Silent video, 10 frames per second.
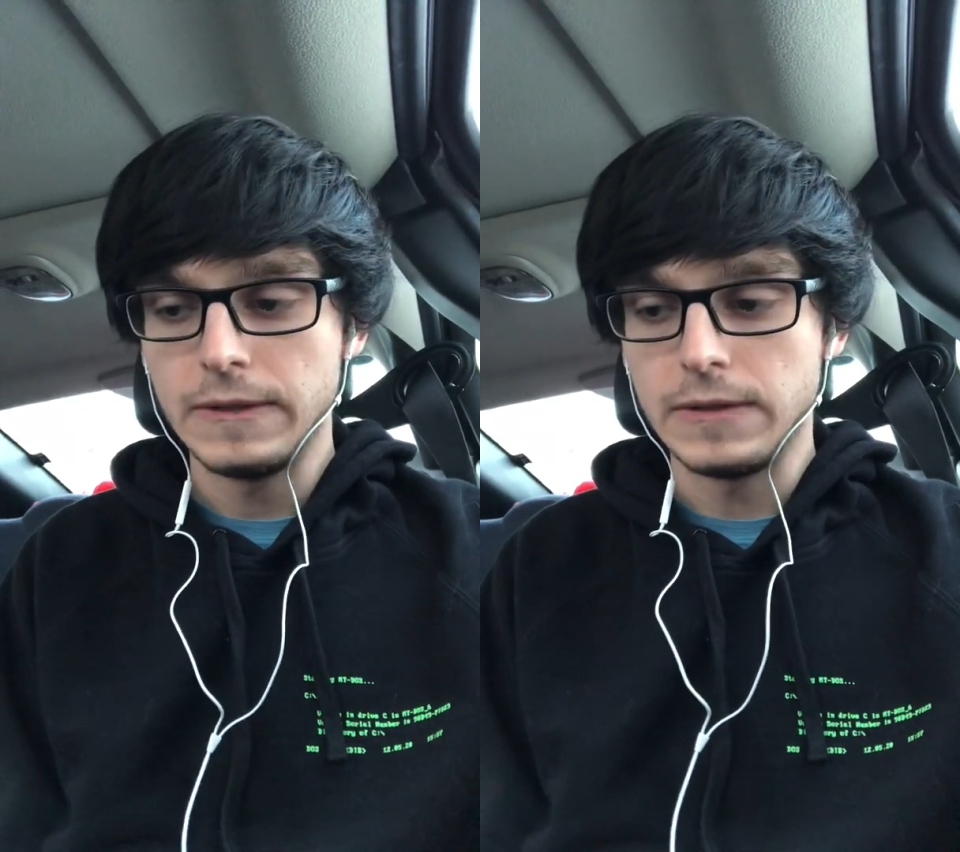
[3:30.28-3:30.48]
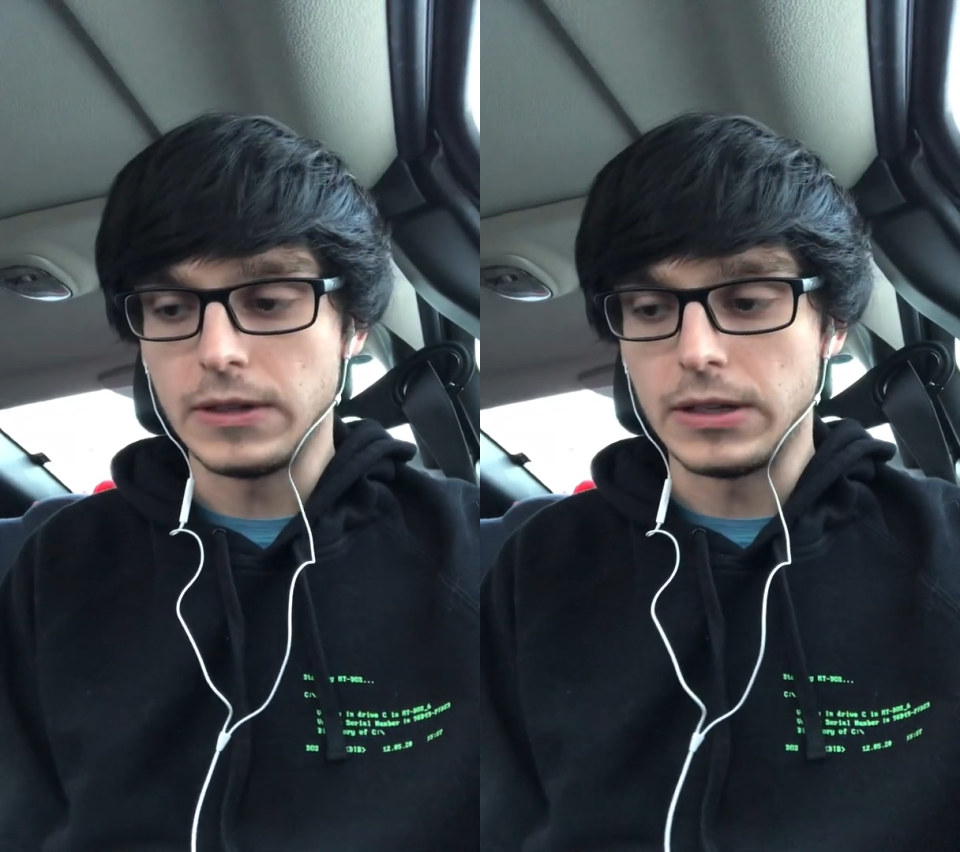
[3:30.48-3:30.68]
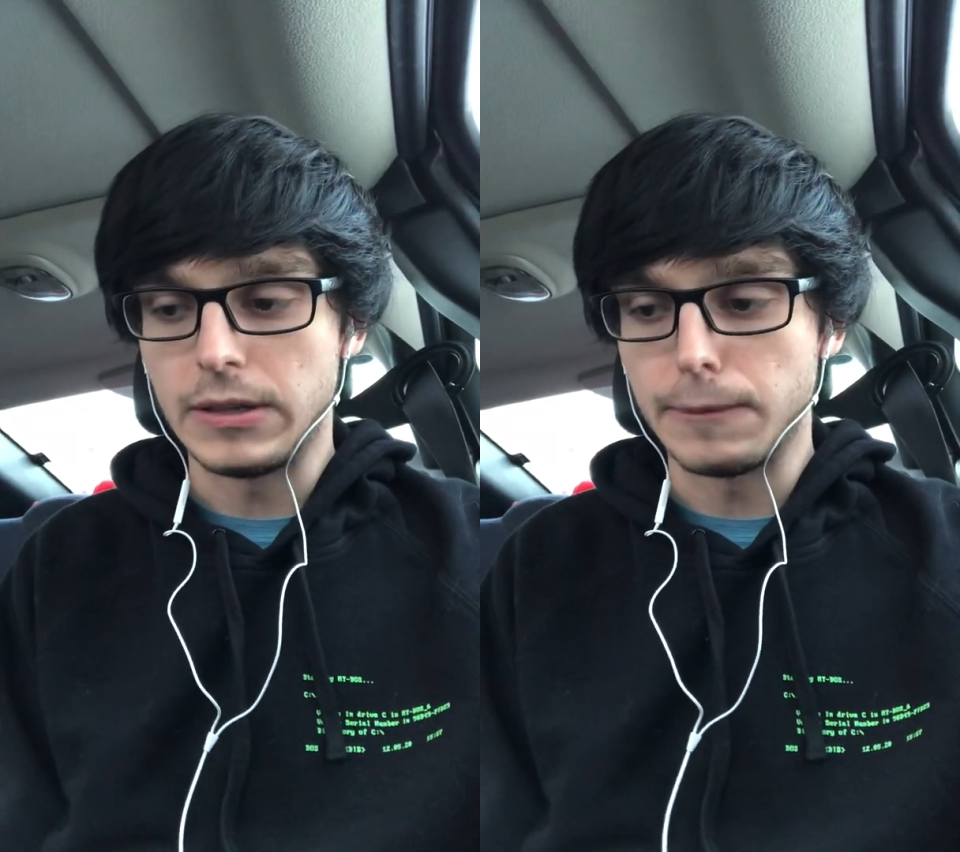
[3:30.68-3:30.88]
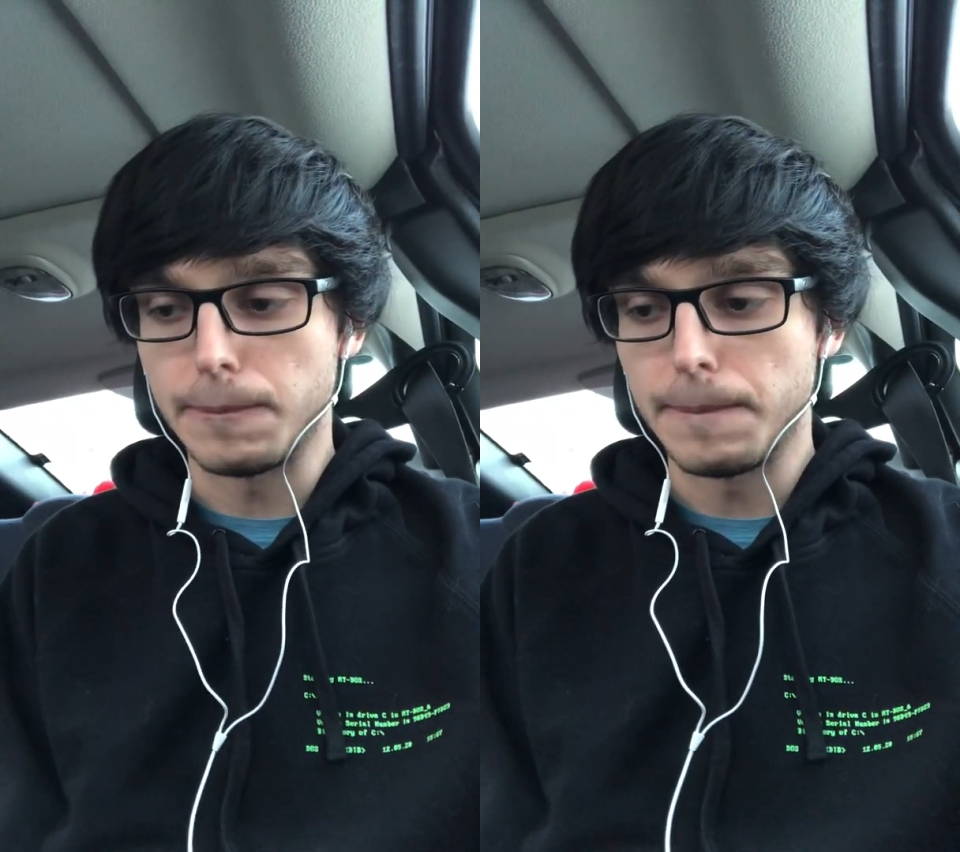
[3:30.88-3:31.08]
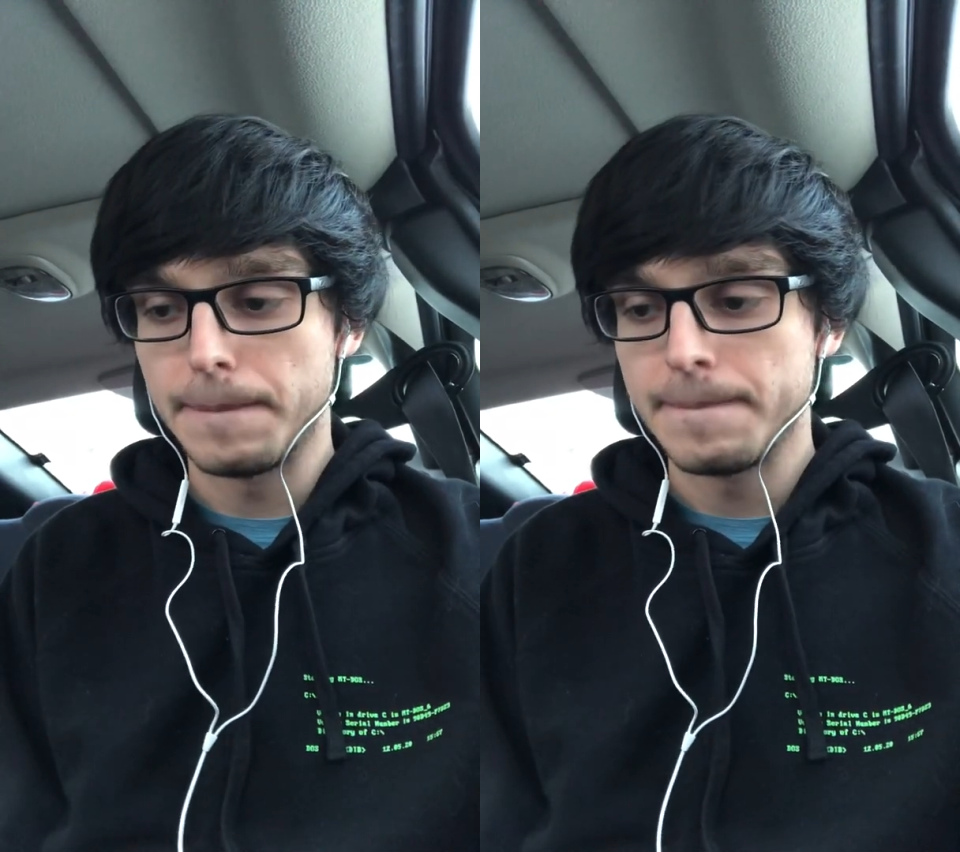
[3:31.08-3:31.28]

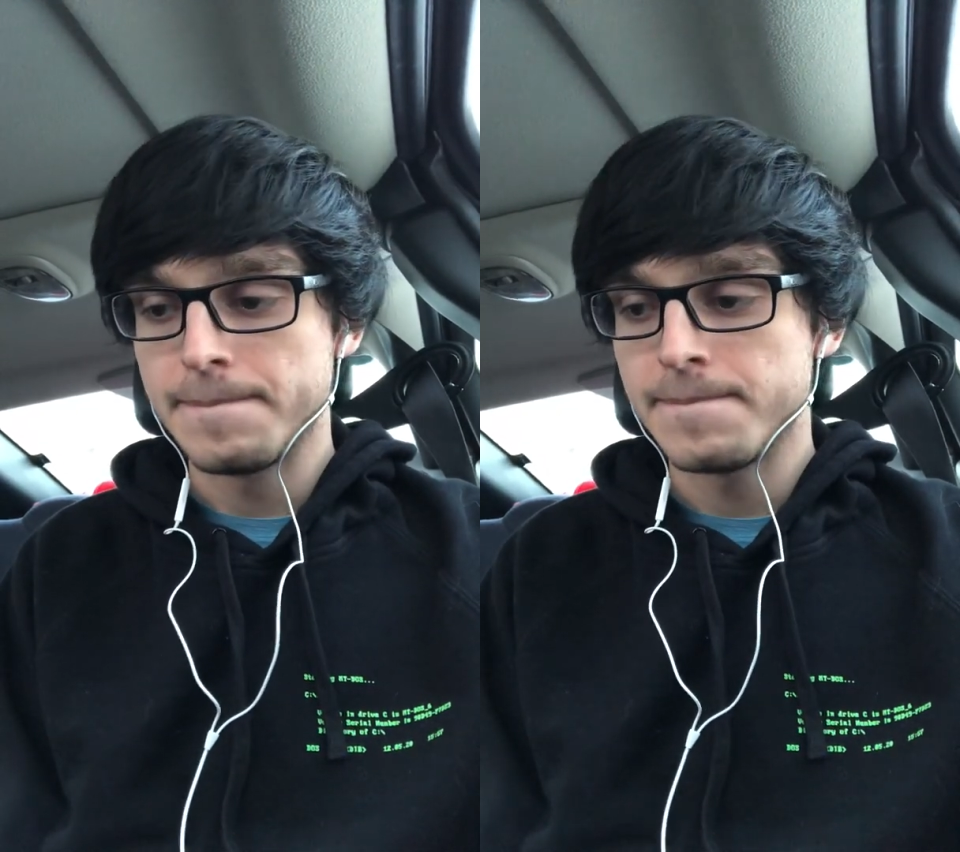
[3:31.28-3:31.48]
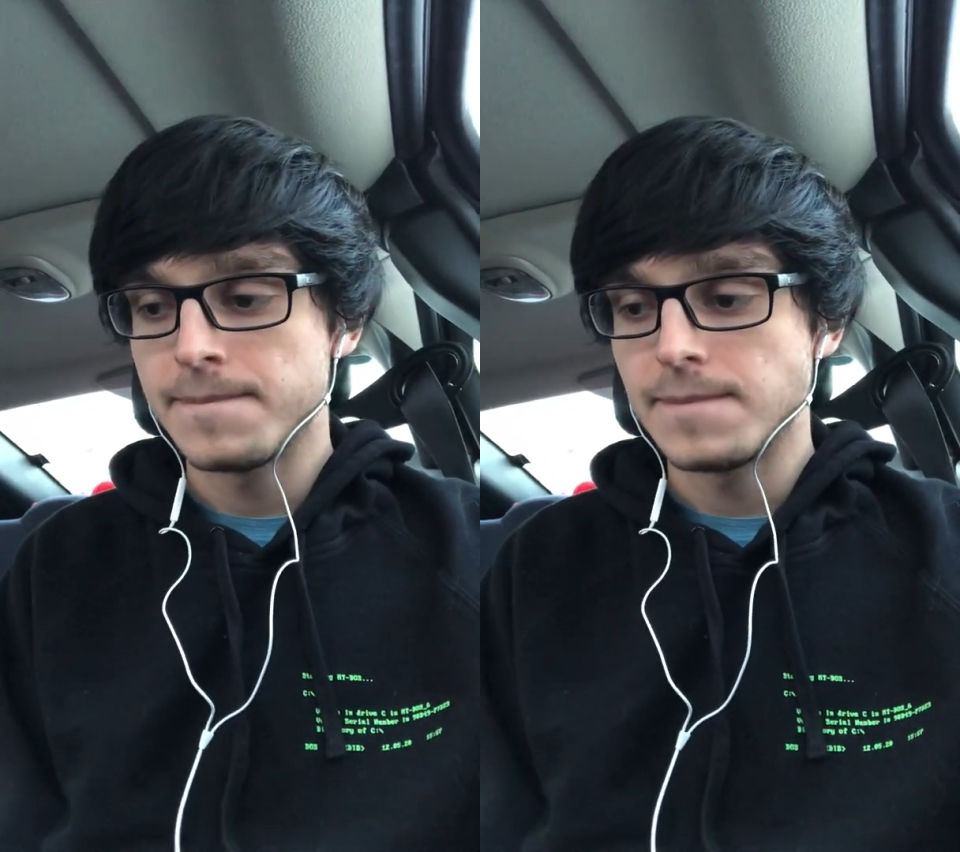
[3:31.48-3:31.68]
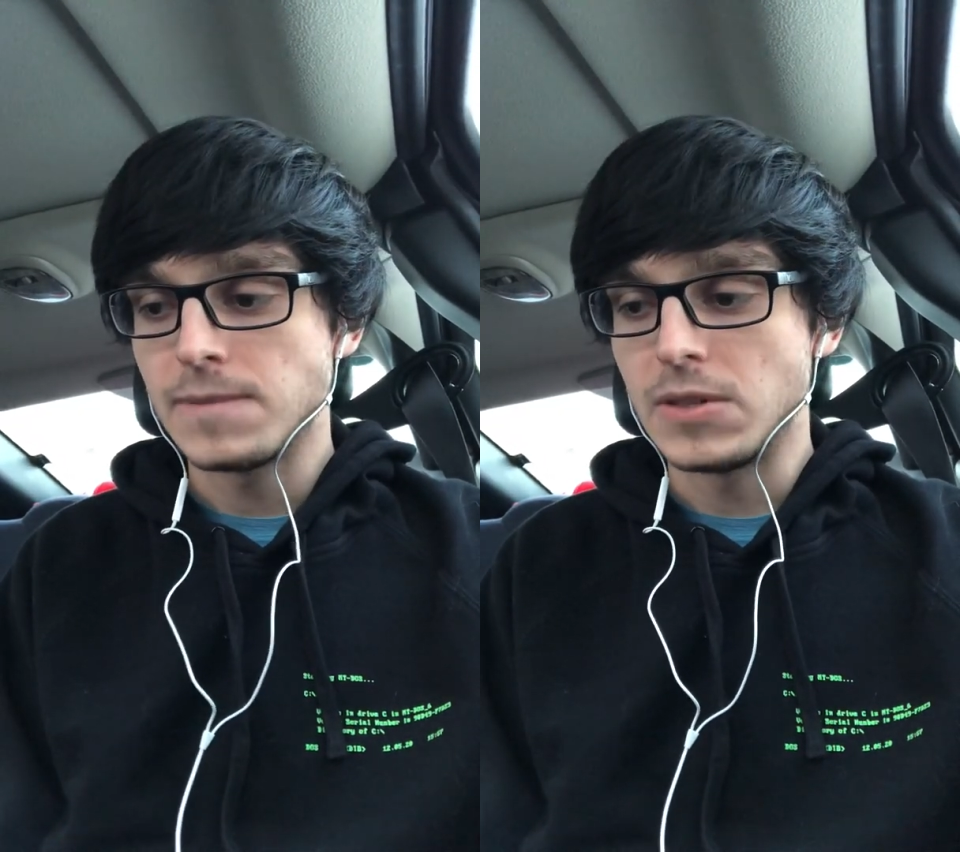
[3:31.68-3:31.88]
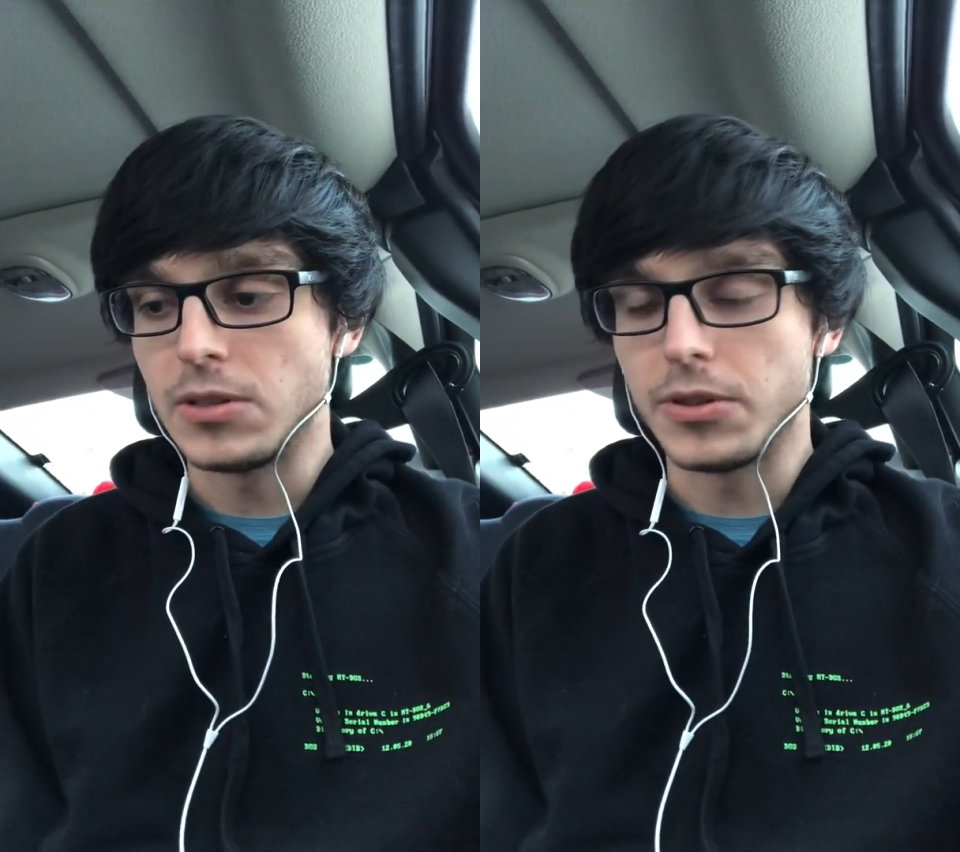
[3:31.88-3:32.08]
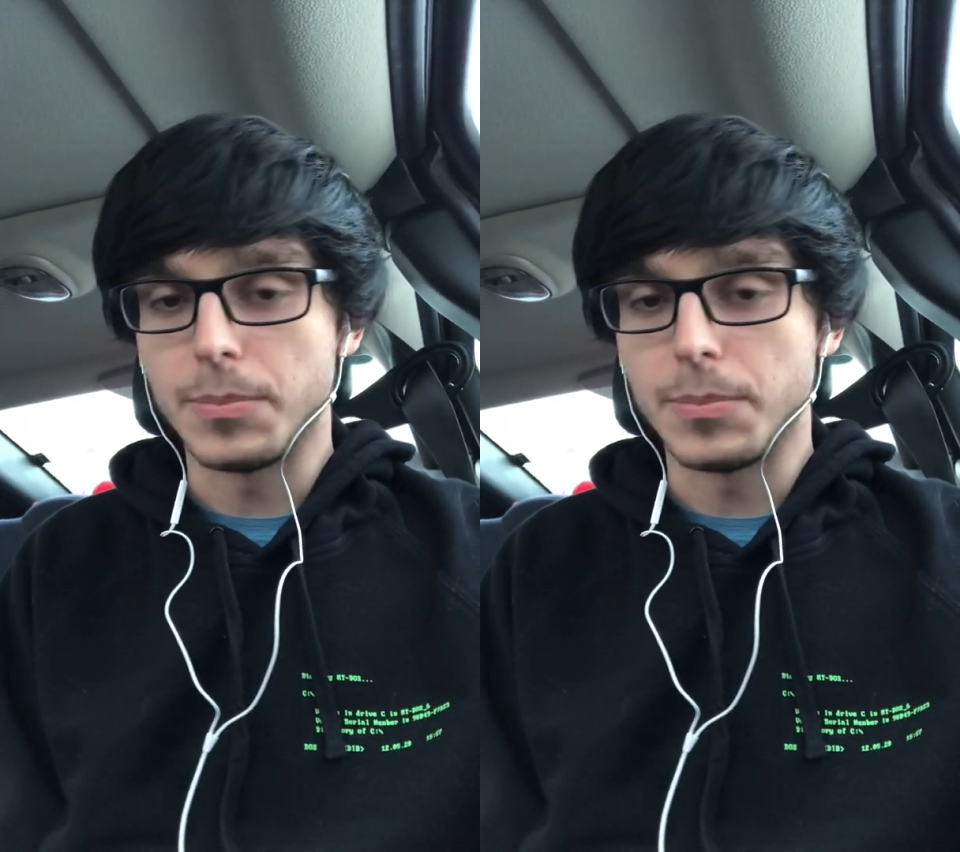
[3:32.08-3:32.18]
The